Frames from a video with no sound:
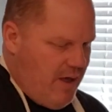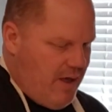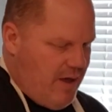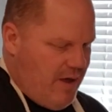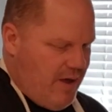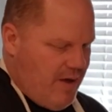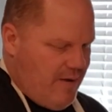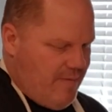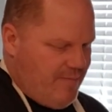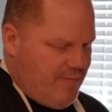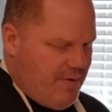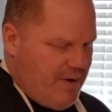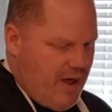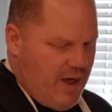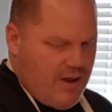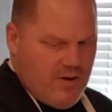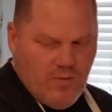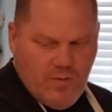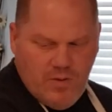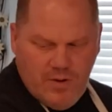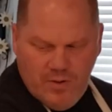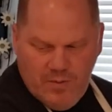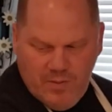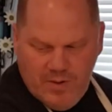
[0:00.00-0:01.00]
but I
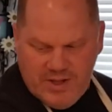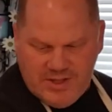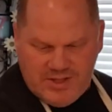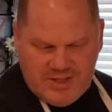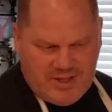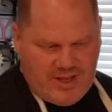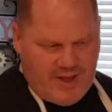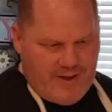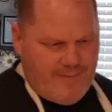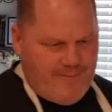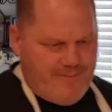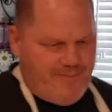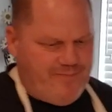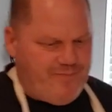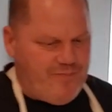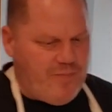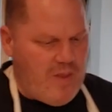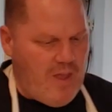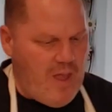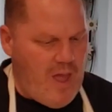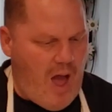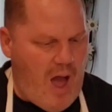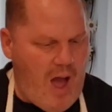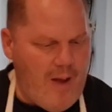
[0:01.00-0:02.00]
don't want to risk it.
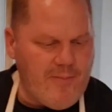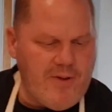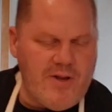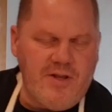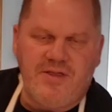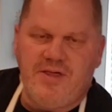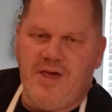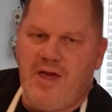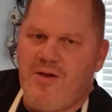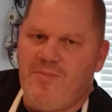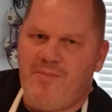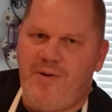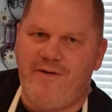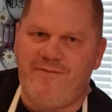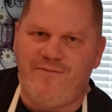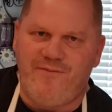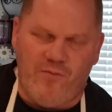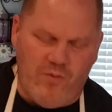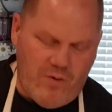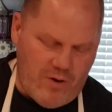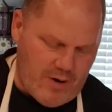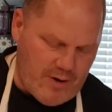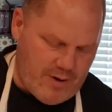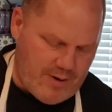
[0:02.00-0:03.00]
I'm going to take my
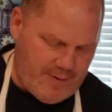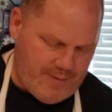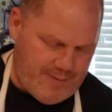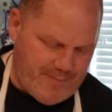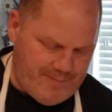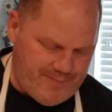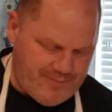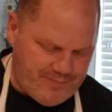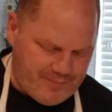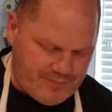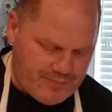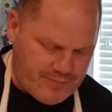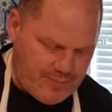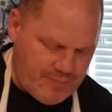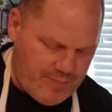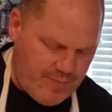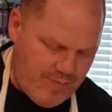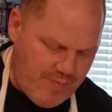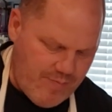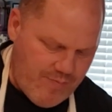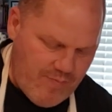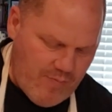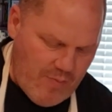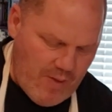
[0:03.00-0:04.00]
fork,
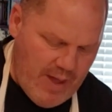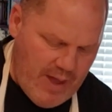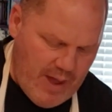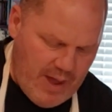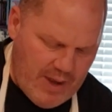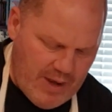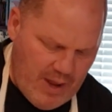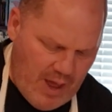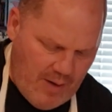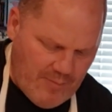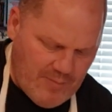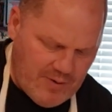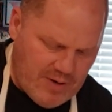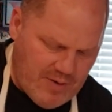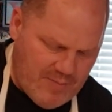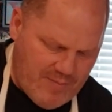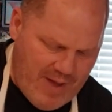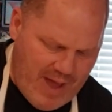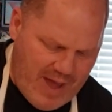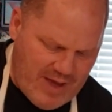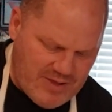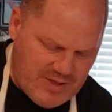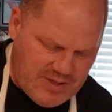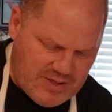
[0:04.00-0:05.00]
and I'm going to
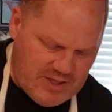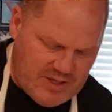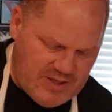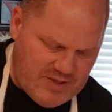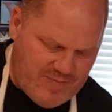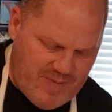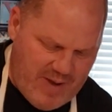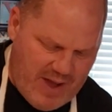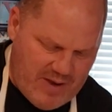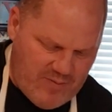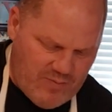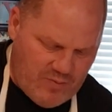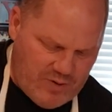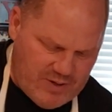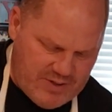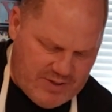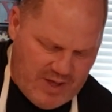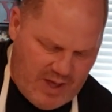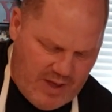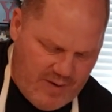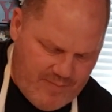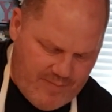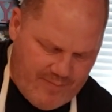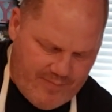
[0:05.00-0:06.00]
mash these bad boys
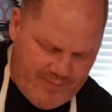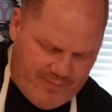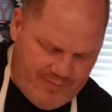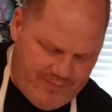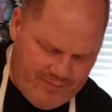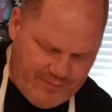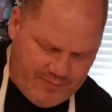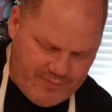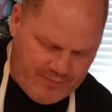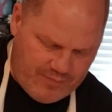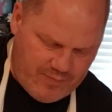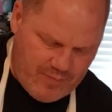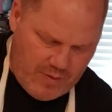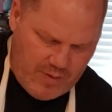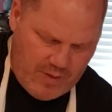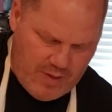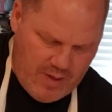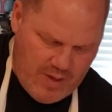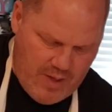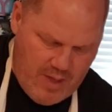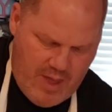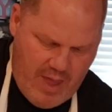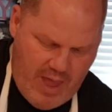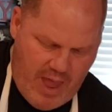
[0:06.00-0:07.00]
up.
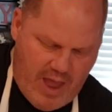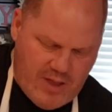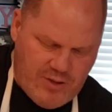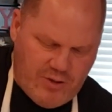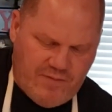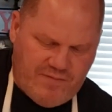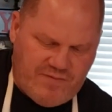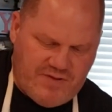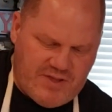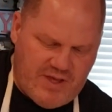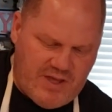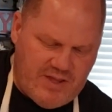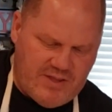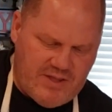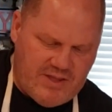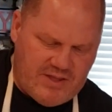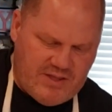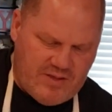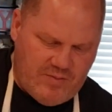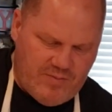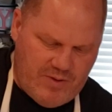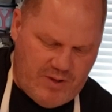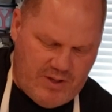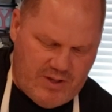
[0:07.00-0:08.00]
And you've seen
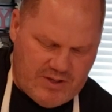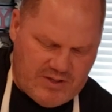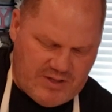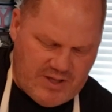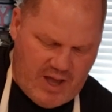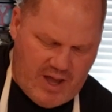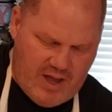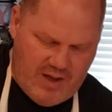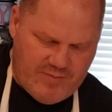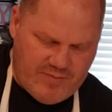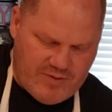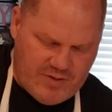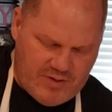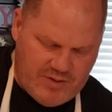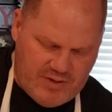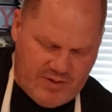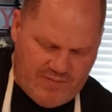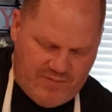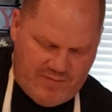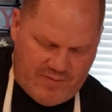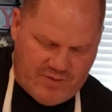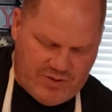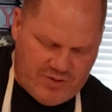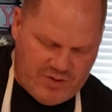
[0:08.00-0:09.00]
this a million times on
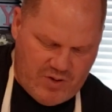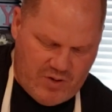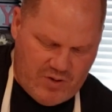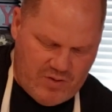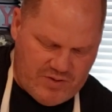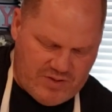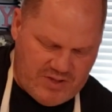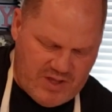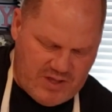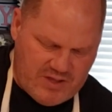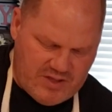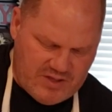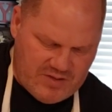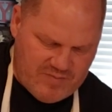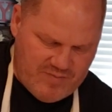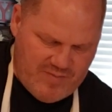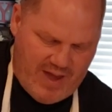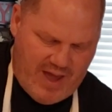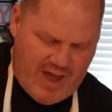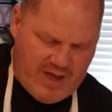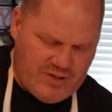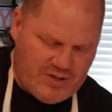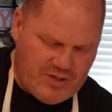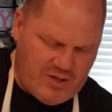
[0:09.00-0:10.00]
different shows. They just
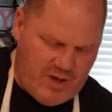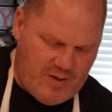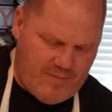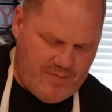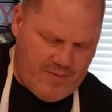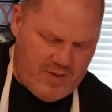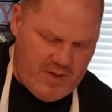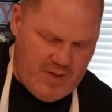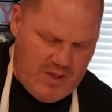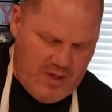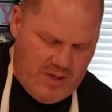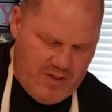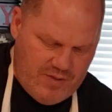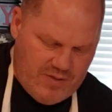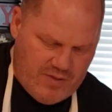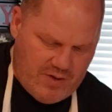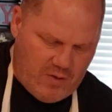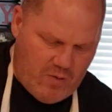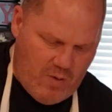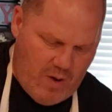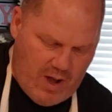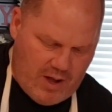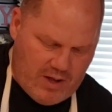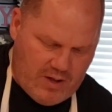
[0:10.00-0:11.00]
mash up the
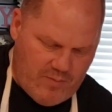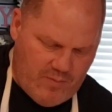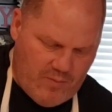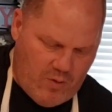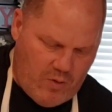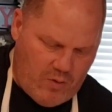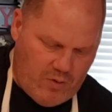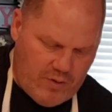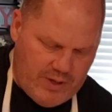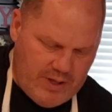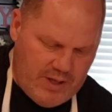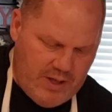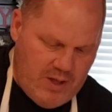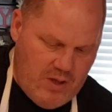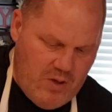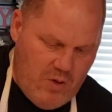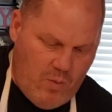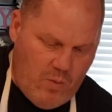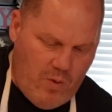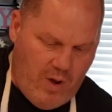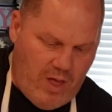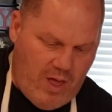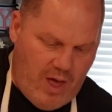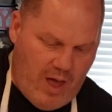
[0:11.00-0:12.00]
guacamole.
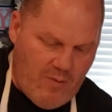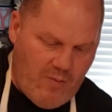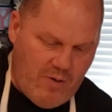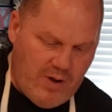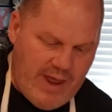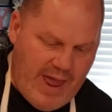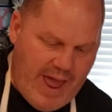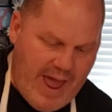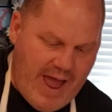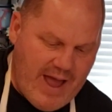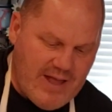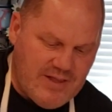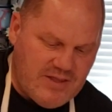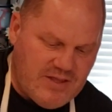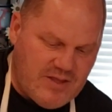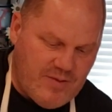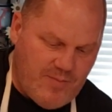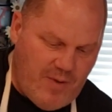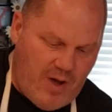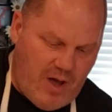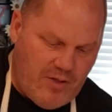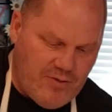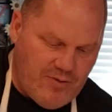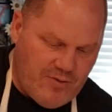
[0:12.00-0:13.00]
Well, I want to add
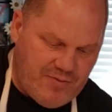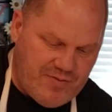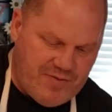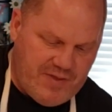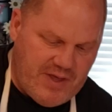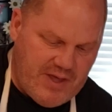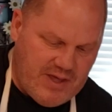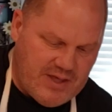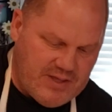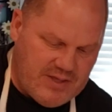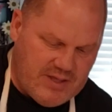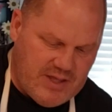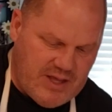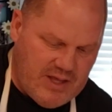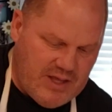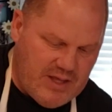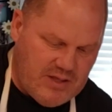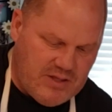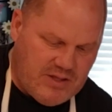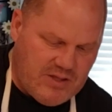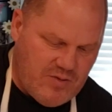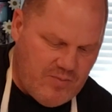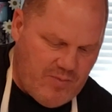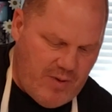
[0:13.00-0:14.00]
some other things
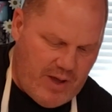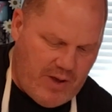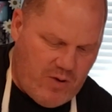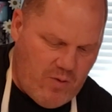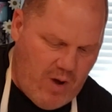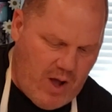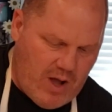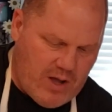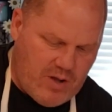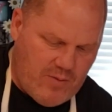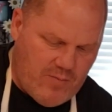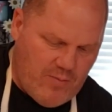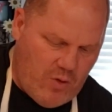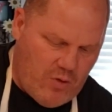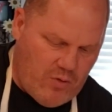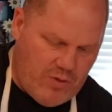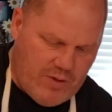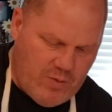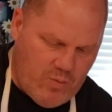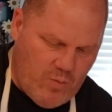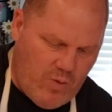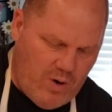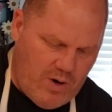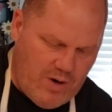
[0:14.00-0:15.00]
into my guacamole.
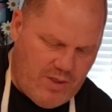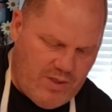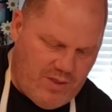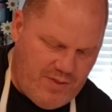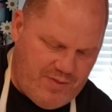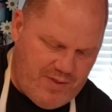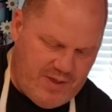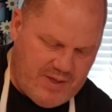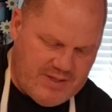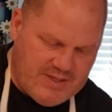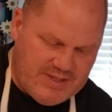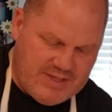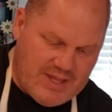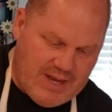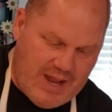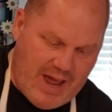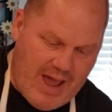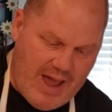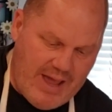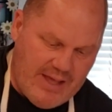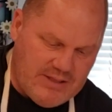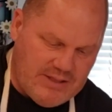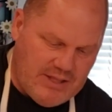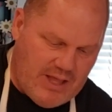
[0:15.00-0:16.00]
And one of the things that
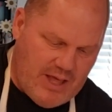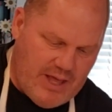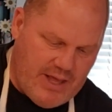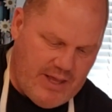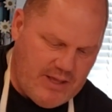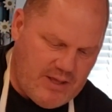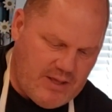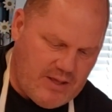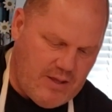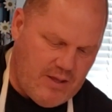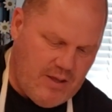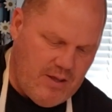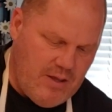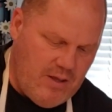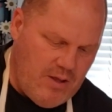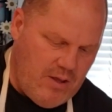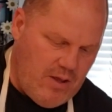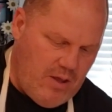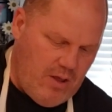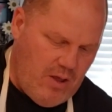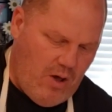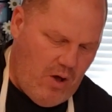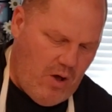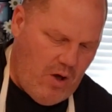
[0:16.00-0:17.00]
I like
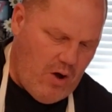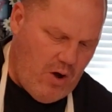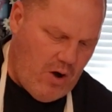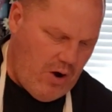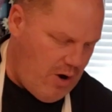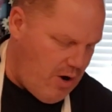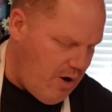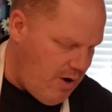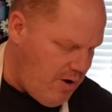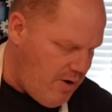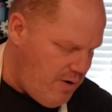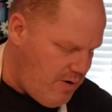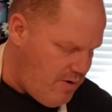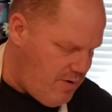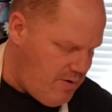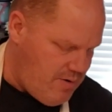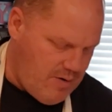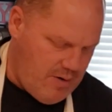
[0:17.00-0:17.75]
are